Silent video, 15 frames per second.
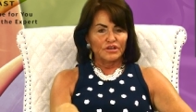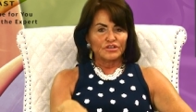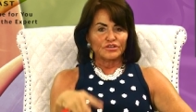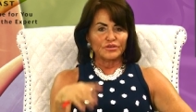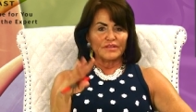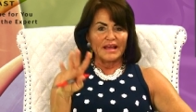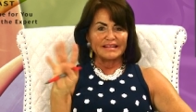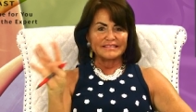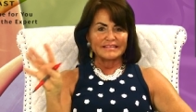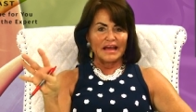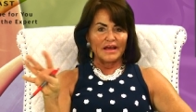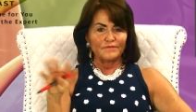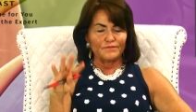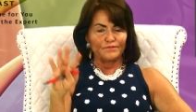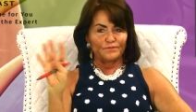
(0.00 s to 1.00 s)
So that's
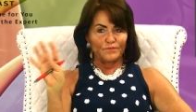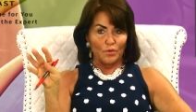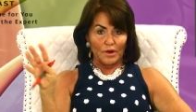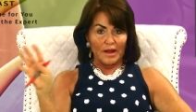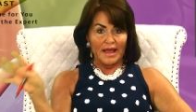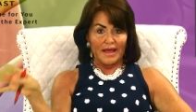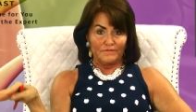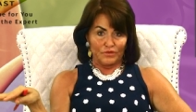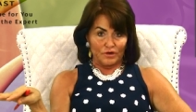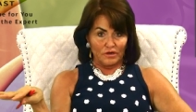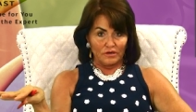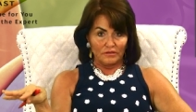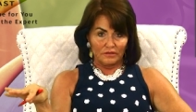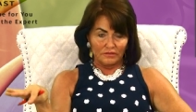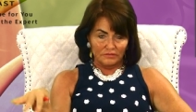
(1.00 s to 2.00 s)
not
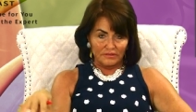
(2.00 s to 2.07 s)
forever.